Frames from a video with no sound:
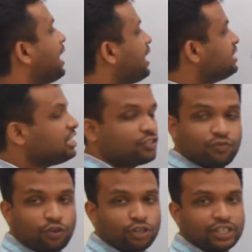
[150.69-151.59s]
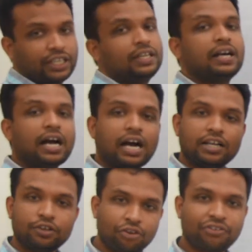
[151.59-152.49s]
and these 40 are
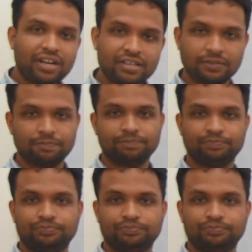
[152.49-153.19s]
not random.